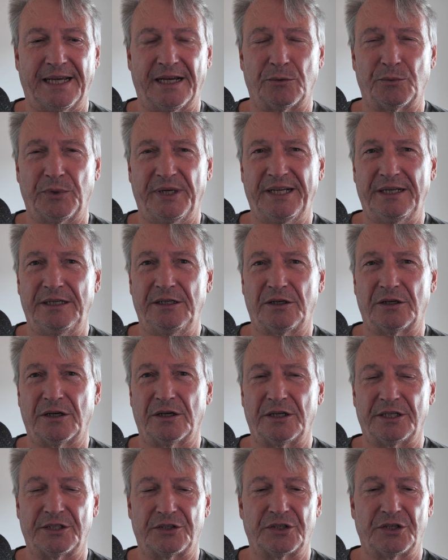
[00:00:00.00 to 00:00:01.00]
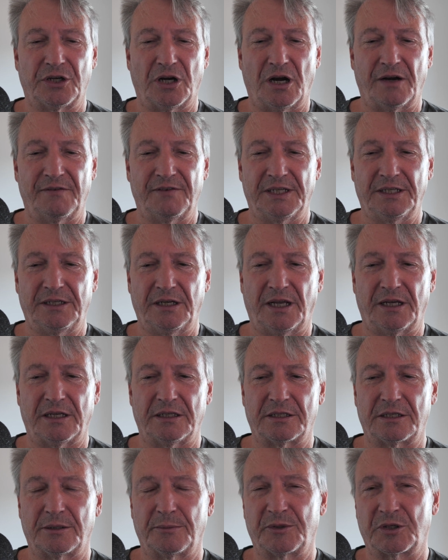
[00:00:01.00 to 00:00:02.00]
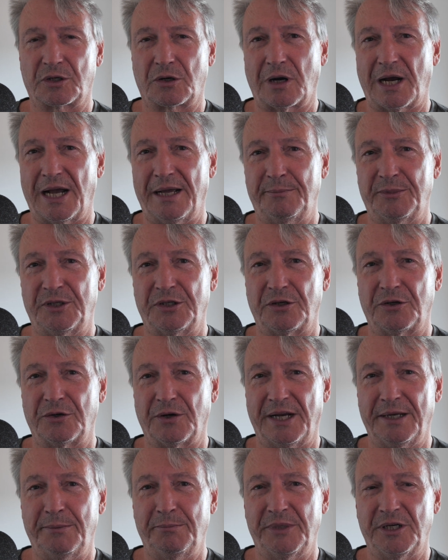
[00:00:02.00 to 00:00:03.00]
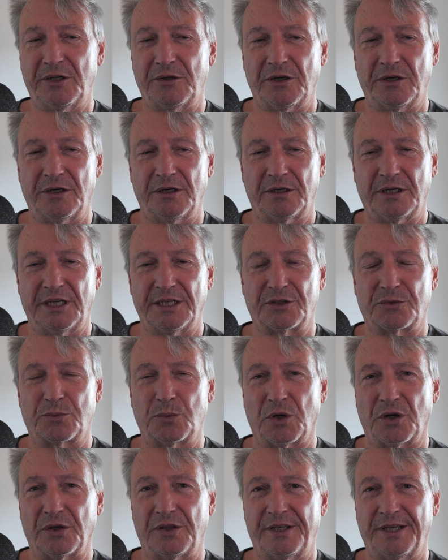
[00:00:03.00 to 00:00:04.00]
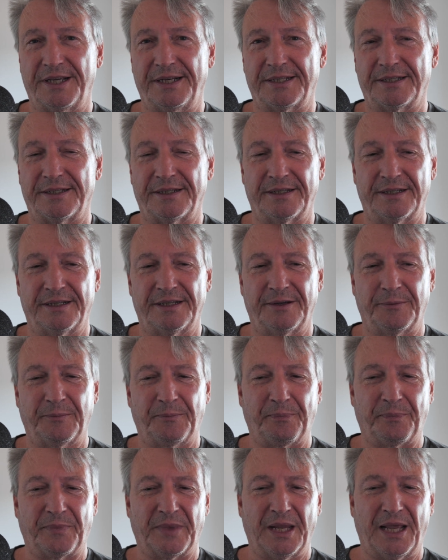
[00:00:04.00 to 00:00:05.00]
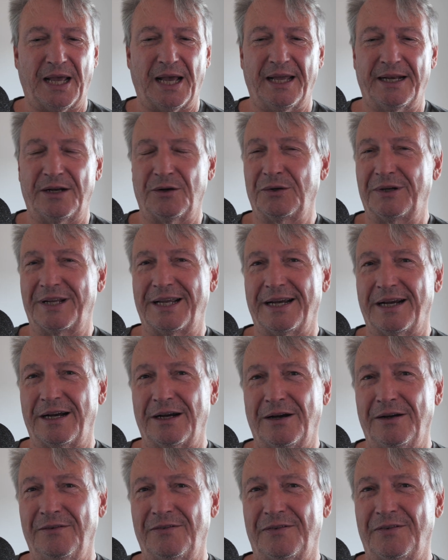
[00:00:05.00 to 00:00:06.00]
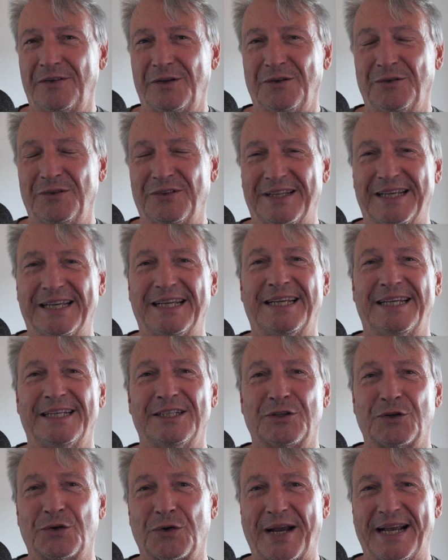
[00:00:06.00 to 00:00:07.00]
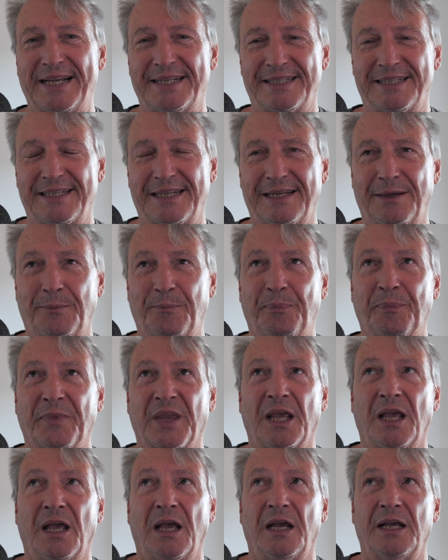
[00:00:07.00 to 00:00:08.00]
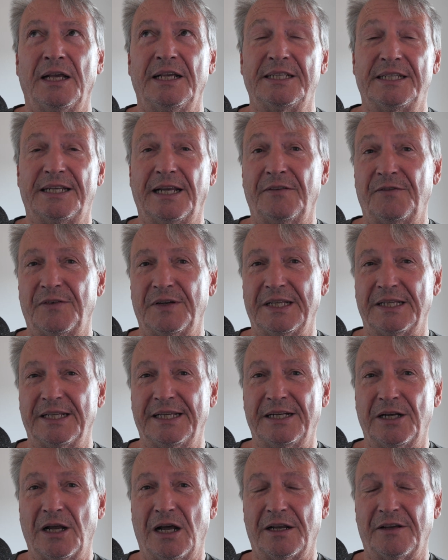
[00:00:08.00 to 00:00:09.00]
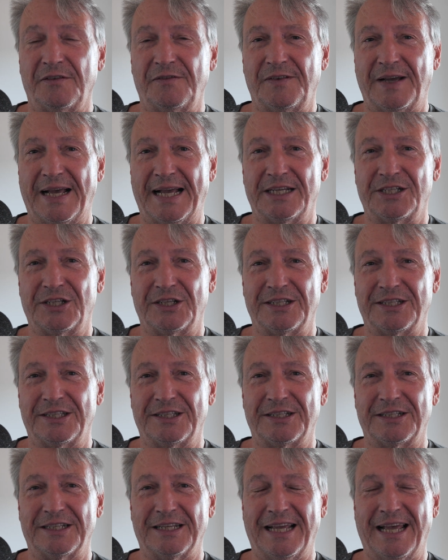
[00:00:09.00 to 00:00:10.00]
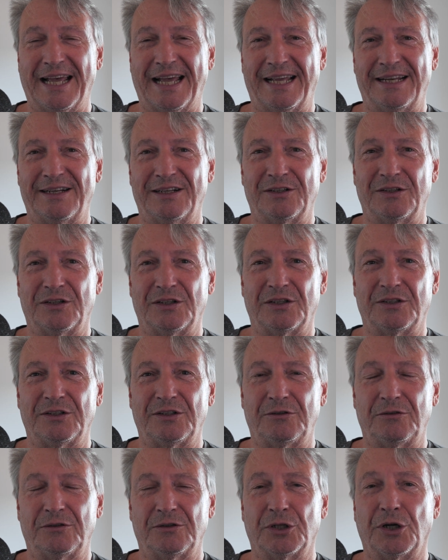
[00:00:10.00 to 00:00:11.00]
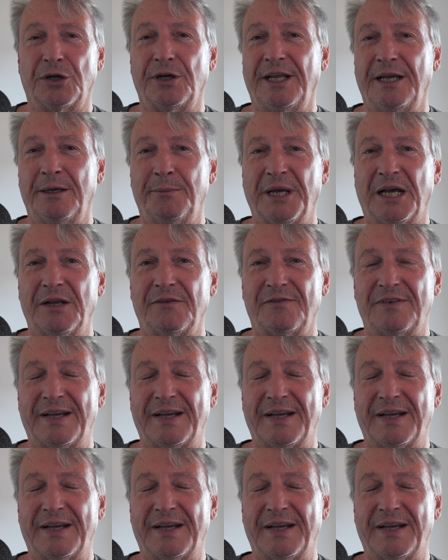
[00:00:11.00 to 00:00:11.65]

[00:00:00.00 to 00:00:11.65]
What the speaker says: read Curtis Yarvin, subscribe to Gray Mirror. It's worth it. I don't care if you think he's crazy. He's definitely not a fascist, and learning about